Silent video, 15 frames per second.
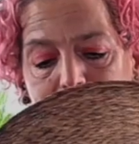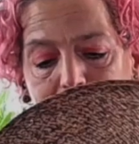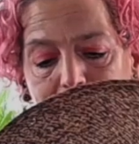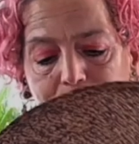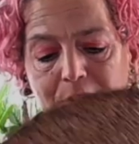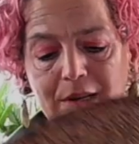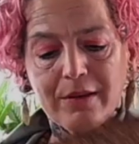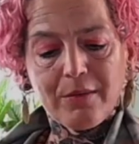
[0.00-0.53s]

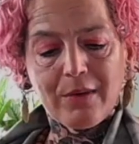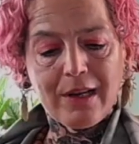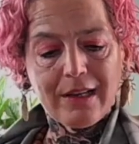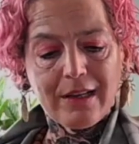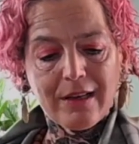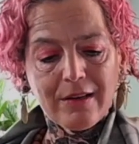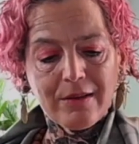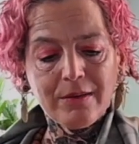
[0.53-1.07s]
quite a while
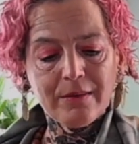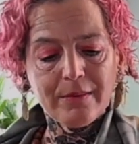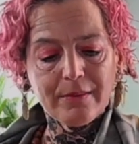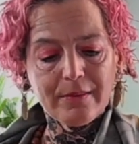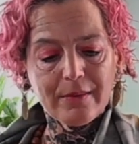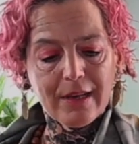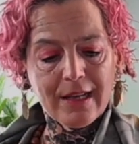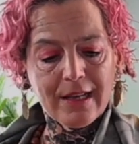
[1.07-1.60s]
ago,
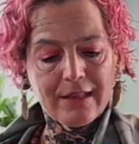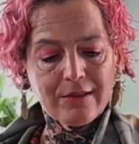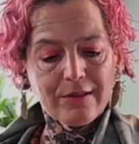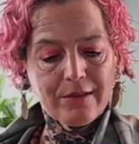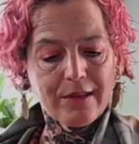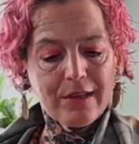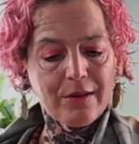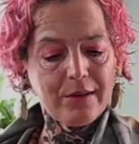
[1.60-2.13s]
and
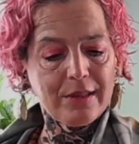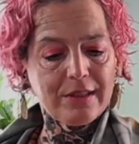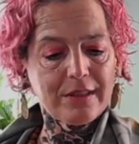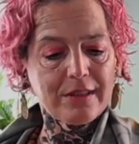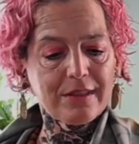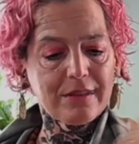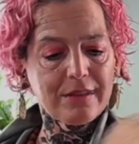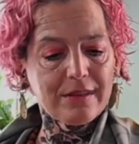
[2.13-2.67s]
although
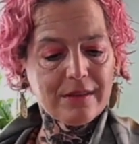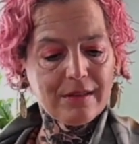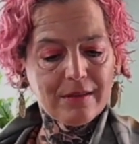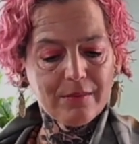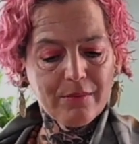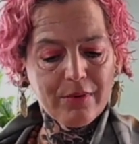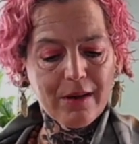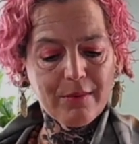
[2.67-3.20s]
it's
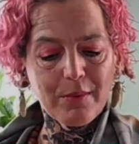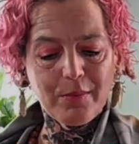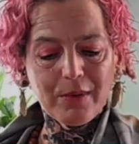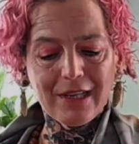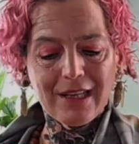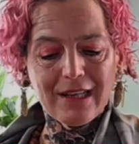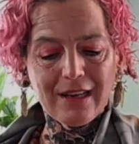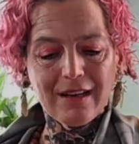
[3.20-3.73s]

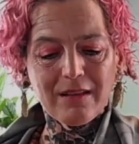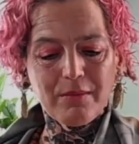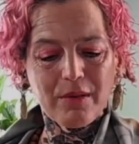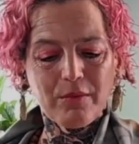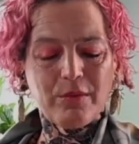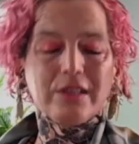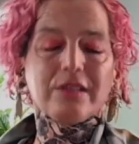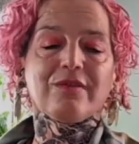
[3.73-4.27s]
probably a little
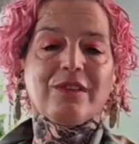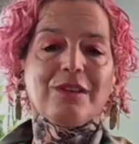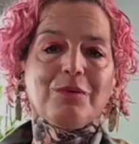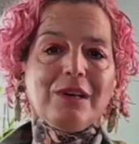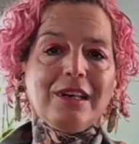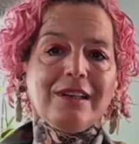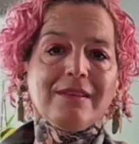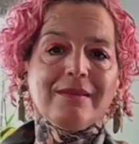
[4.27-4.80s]
bit worse for the
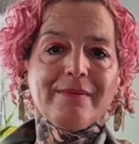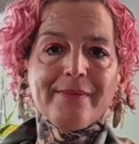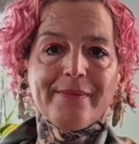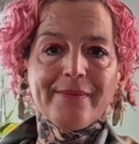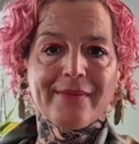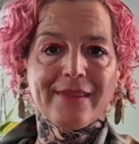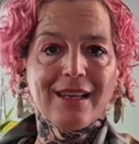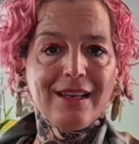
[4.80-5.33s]
wear,
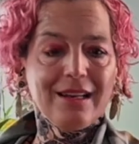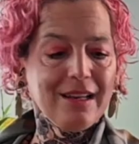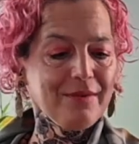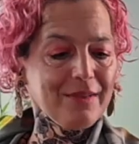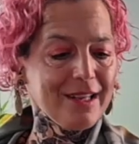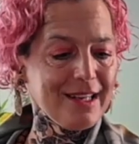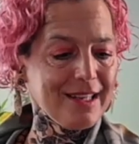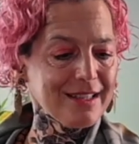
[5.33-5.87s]

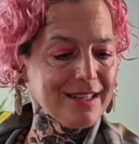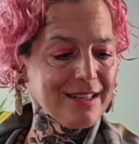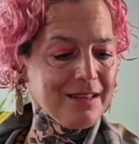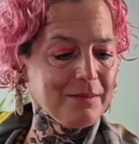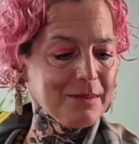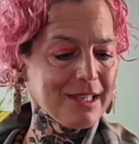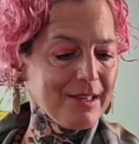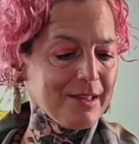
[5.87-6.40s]
nevertheless it
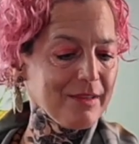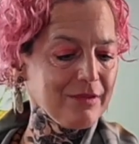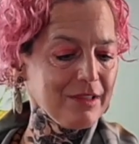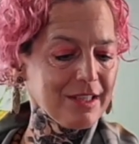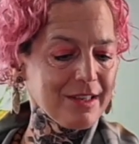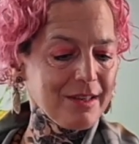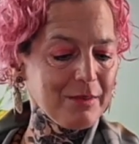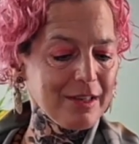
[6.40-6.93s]
comes out every
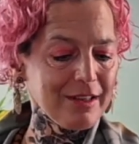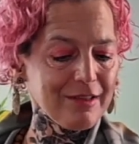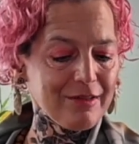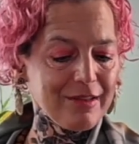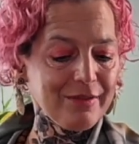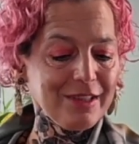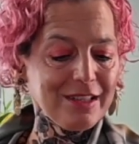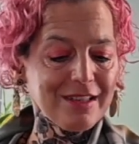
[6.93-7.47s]
summer
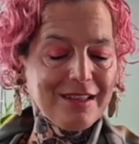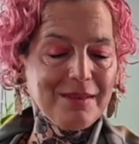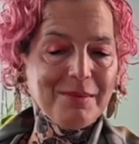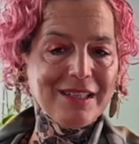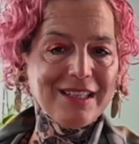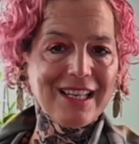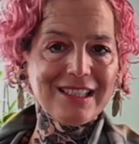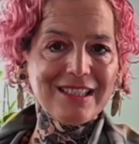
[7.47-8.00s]
or every time
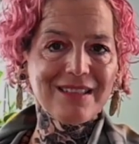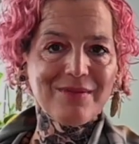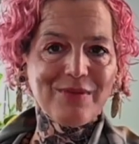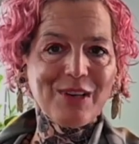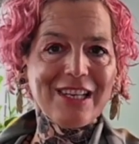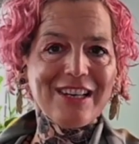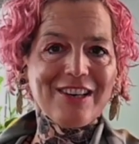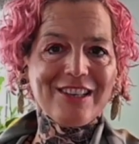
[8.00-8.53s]
it gets
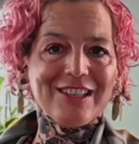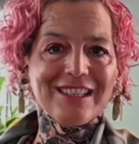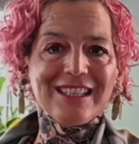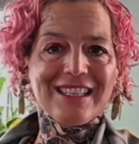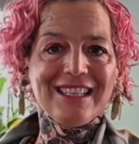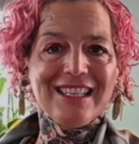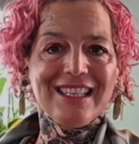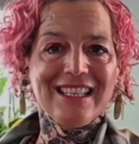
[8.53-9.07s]
very hot.
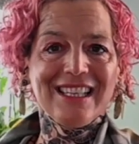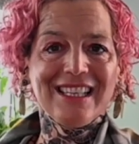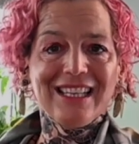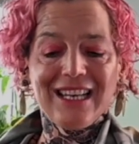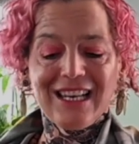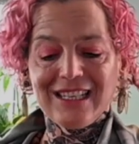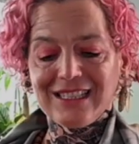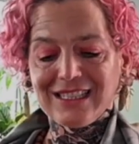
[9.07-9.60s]

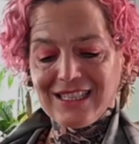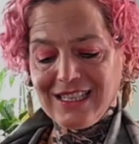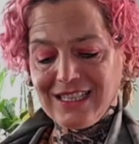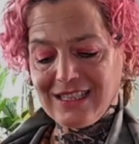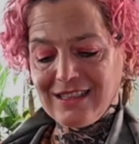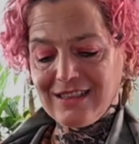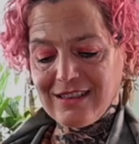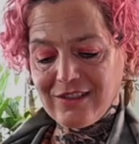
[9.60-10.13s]
And it's
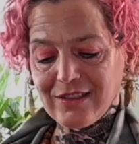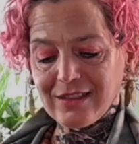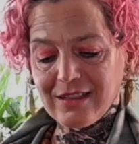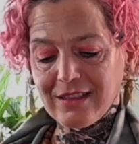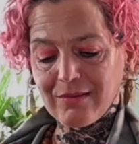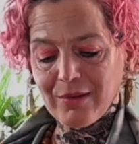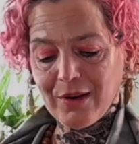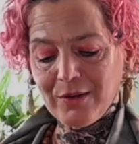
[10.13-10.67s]
easy to just
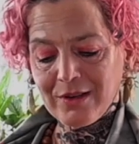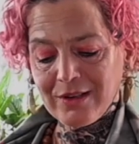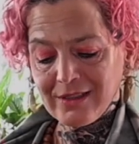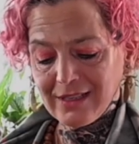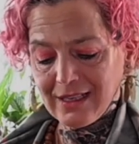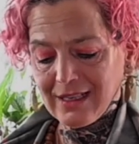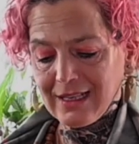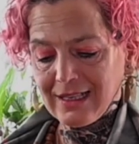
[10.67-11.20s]
throw
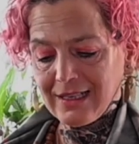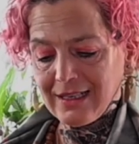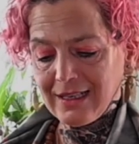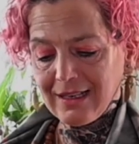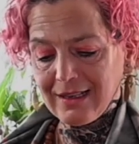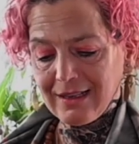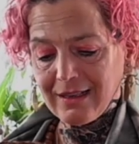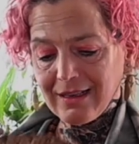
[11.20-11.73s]
on
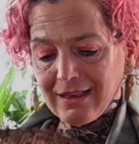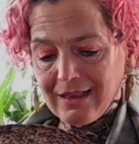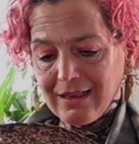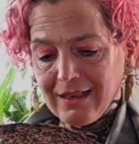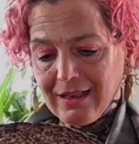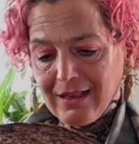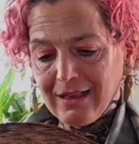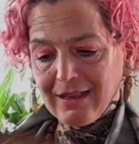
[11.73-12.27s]
and
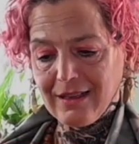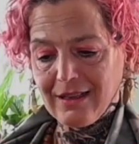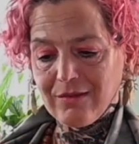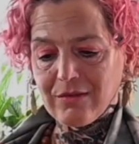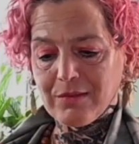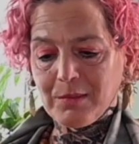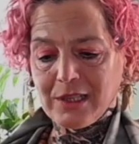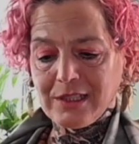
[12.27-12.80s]

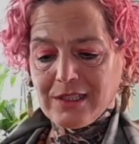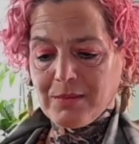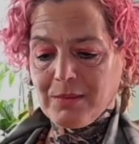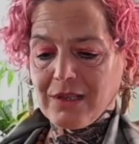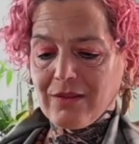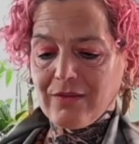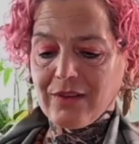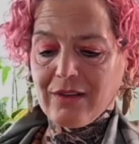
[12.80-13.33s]
reminds
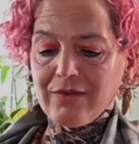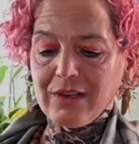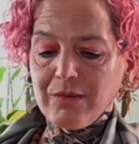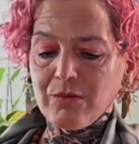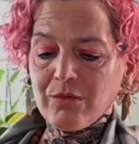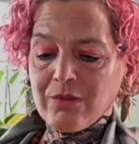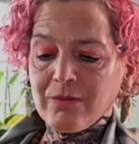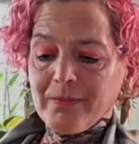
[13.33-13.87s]
me of lovely,
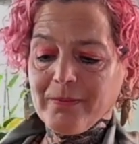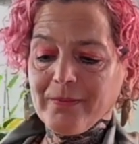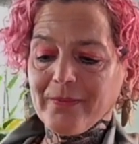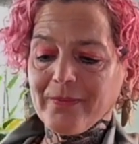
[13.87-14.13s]
warm,